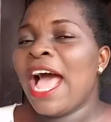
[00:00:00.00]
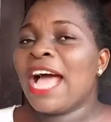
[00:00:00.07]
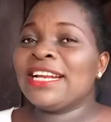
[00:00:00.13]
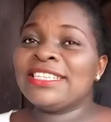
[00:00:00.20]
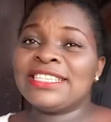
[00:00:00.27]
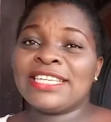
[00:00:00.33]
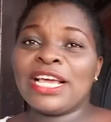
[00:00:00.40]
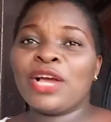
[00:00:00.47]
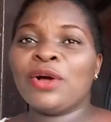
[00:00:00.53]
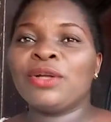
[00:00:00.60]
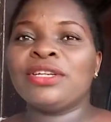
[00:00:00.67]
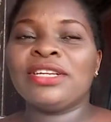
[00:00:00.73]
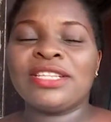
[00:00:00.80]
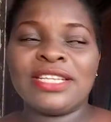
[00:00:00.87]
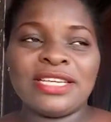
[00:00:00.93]
And the
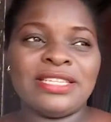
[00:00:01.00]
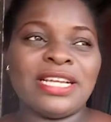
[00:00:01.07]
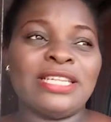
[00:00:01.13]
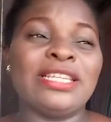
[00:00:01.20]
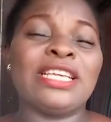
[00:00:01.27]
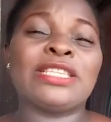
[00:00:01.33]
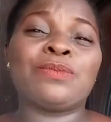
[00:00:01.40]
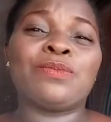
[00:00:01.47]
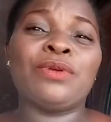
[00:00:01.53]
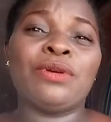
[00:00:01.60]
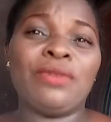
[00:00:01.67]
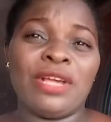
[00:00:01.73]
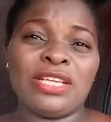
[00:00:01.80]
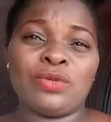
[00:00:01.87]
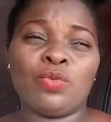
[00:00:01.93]
second thing is that the
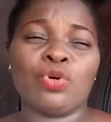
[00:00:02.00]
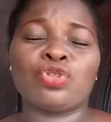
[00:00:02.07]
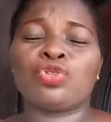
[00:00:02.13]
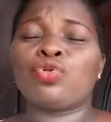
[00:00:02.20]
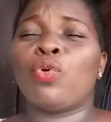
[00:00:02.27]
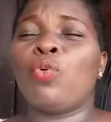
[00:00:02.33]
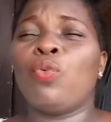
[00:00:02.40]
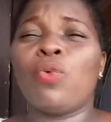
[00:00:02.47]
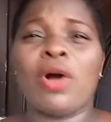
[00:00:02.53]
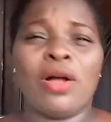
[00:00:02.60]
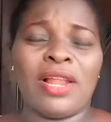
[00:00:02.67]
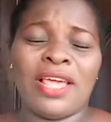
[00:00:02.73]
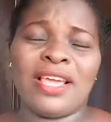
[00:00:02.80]
experience was so wild.